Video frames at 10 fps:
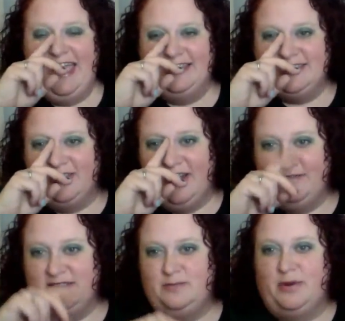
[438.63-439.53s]
and so
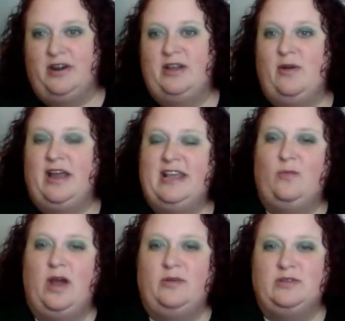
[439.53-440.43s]
I was burning one,
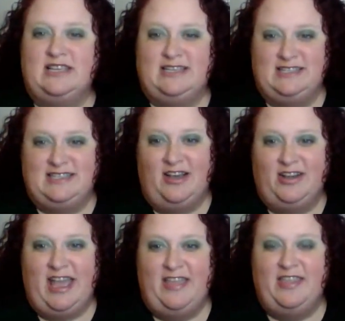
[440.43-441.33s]
and one was like
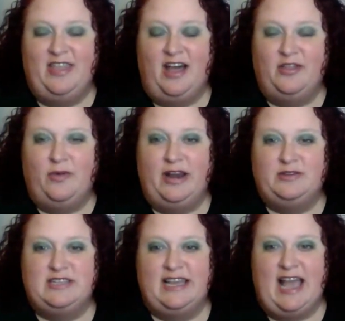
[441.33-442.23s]
silk, and then the other one
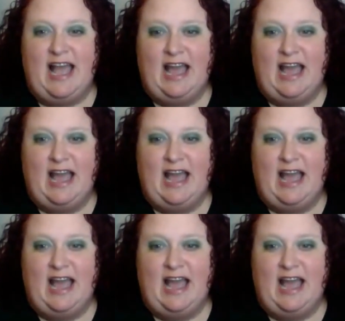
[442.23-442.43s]
I was like,